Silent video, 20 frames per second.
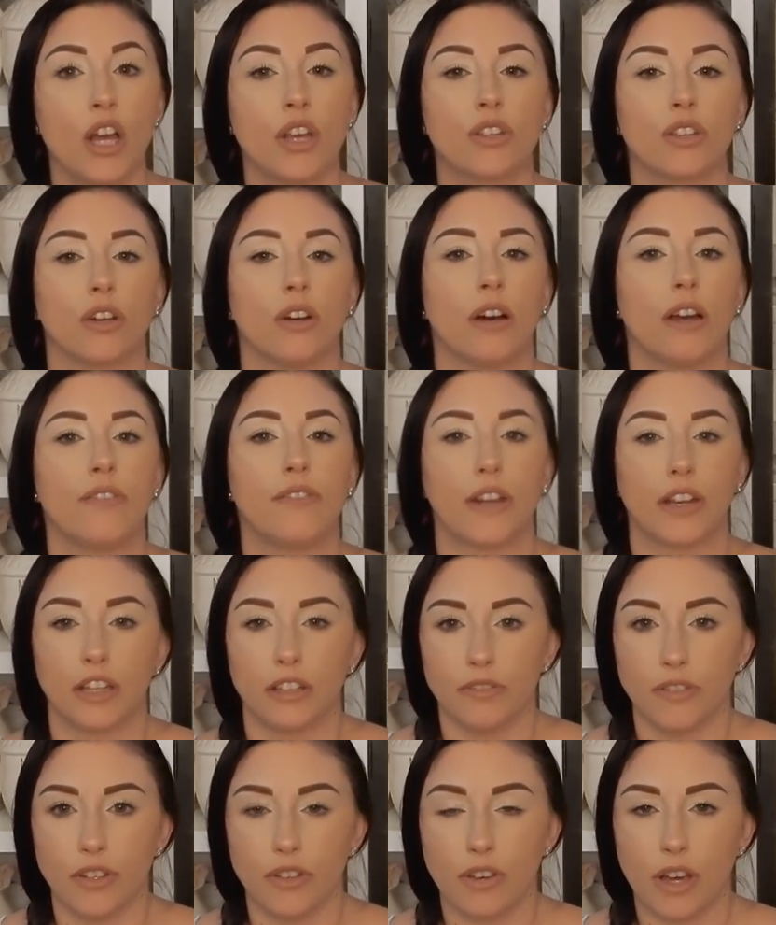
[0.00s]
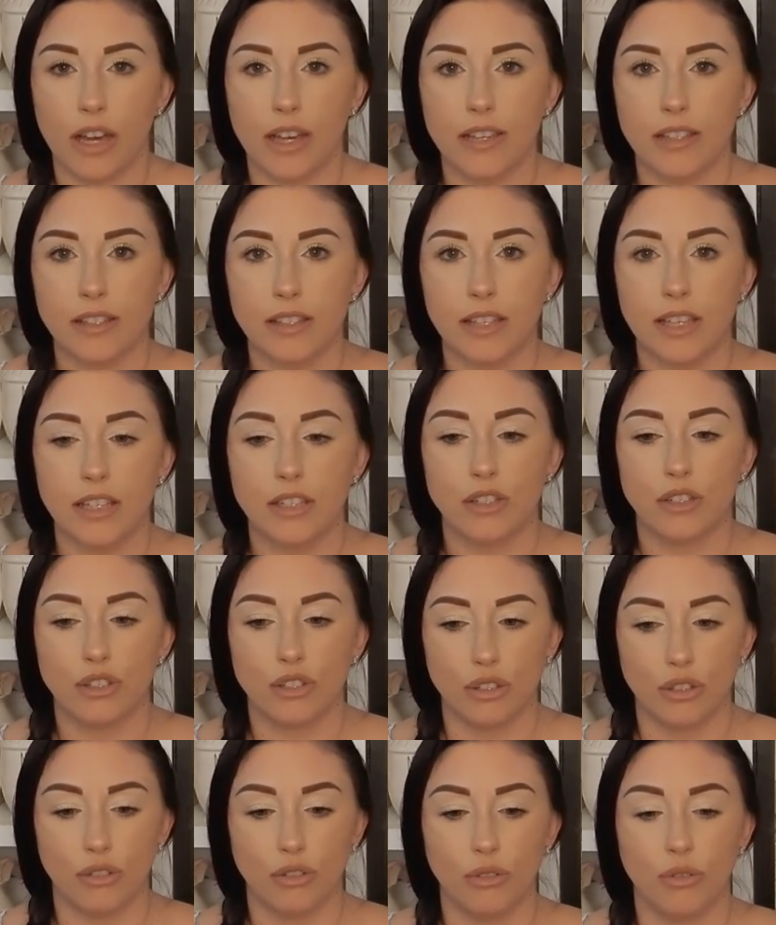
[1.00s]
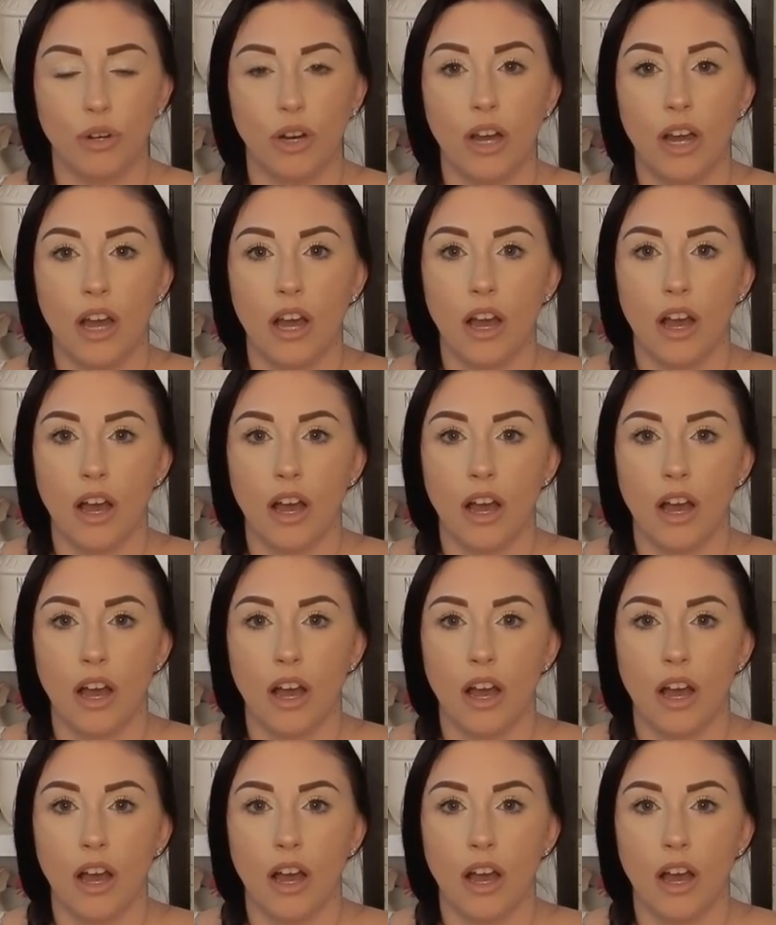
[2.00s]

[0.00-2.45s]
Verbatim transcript: So if any of you guys can do